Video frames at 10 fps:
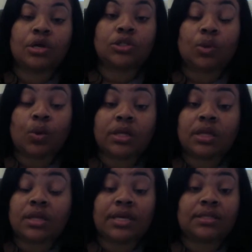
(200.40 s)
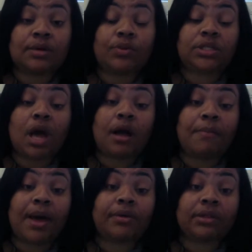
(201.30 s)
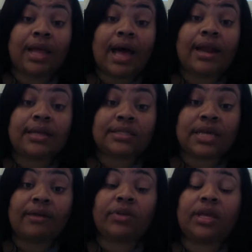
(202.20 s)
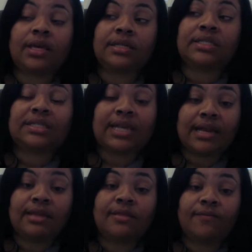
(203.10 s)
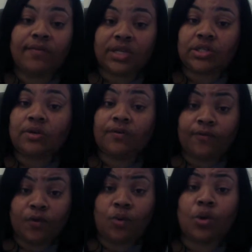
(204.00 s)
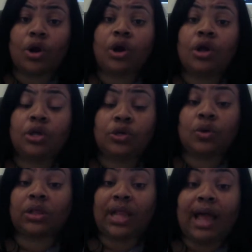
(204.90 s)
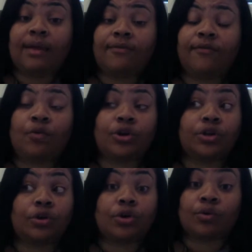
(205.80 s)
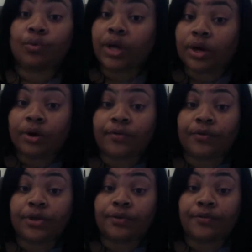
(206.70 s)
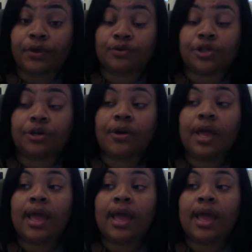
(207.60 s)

So one of the things that we talk about a lot at S.A.V.A. is setting the vision for your life, for your career, for your future.